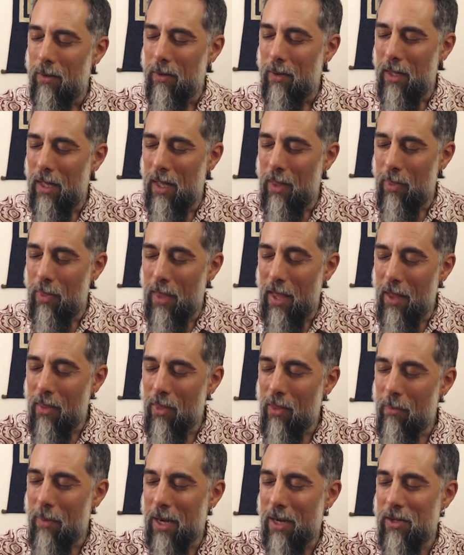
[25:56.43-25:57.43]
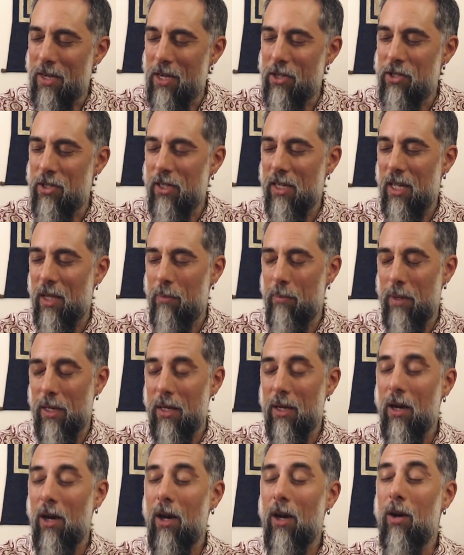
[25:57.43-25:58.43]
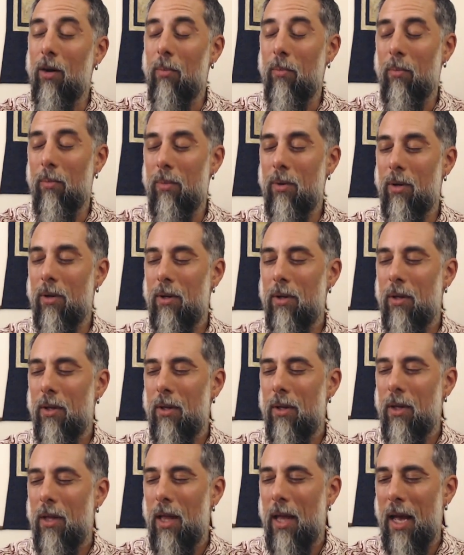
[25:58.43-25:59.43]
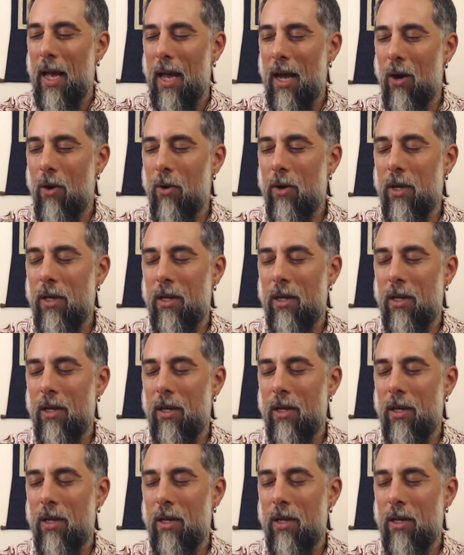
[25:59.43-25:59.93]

And then the meditation can become, how can